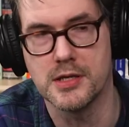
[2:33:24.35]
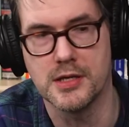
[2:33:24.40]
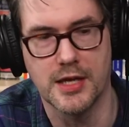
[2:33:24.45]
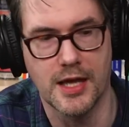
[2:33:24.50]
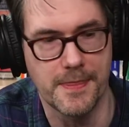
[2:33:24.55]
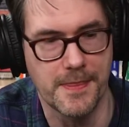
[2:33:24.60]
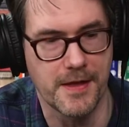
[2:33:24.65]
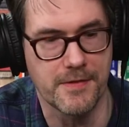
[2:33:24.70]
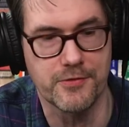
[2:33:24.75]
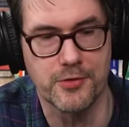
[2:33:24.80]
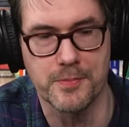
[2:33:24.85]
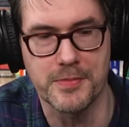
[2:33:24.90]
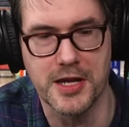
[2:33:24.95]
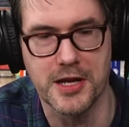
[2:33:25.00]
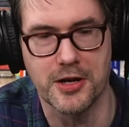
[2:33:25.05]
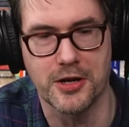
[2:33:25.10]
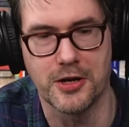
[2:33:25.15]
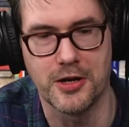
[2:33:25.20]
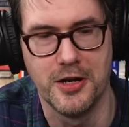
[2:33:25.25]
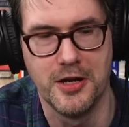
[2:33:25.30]
And then from
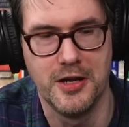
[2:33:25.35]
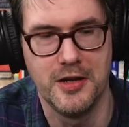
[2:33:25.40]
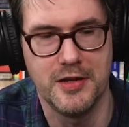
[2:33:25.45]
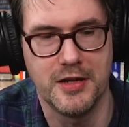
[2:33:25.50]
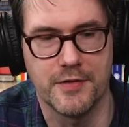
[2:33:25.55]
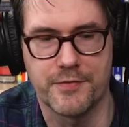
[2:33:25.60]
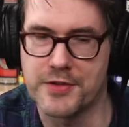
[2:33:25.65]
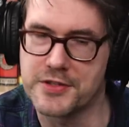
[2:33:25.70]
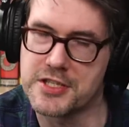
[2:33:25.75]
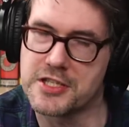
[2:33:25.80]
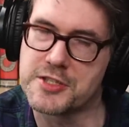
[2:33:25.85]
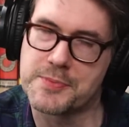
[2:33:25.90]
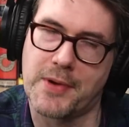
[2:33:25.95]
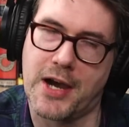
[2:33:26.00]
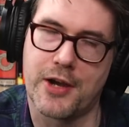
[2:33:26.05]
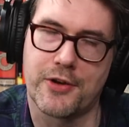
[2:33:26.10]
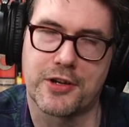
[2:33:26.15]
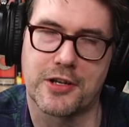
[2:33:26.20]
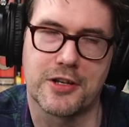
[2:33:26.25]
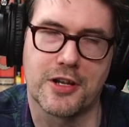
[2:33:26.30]
there, if it's
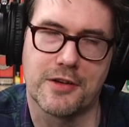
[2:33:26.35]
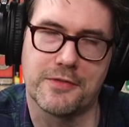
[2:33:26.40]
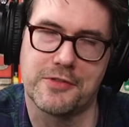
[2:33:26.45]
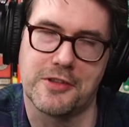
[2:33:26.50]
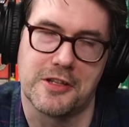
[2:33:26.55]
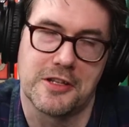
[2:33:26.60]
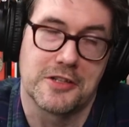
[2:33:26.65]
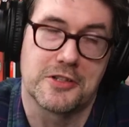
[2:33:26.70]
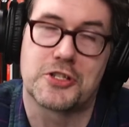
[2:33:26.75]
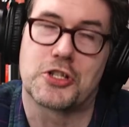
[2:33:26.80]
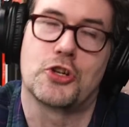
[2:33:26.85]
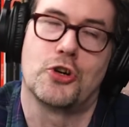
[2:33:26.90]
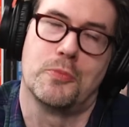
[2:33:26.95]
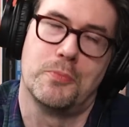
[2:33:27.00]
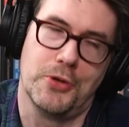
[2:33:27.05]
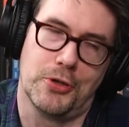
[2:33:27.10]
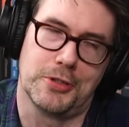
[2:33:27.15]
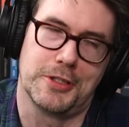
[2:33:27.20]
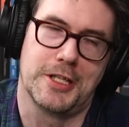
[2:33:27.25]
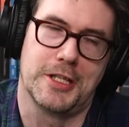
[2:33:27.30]
inspiring enough, then to go
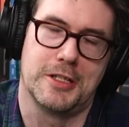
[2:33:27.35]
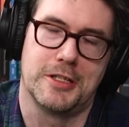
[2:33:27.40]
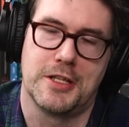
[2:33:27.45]
build it.